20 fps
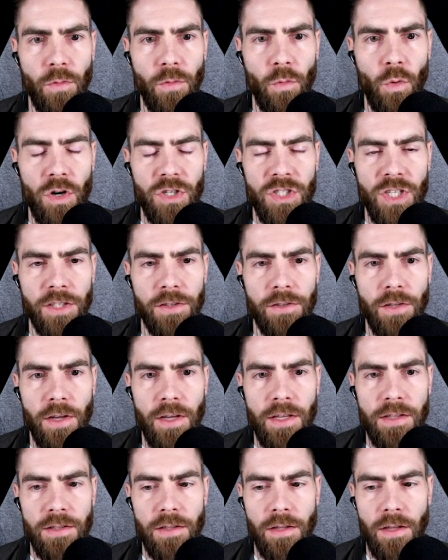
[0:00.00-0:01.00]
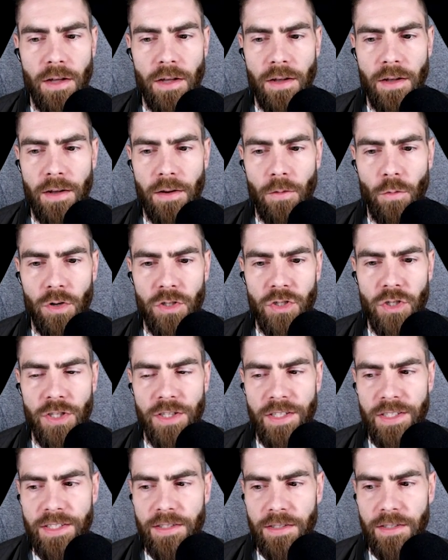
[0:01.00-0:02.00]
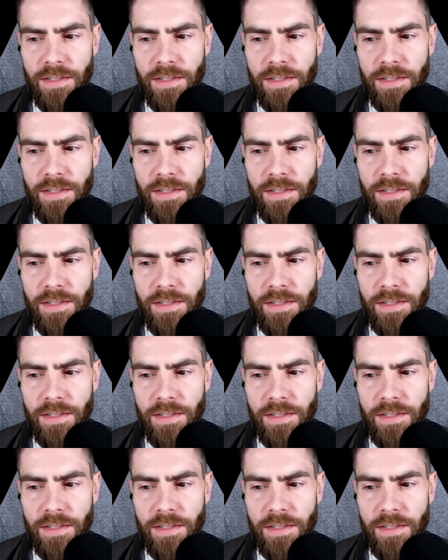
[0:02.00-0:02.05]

washington uh, washington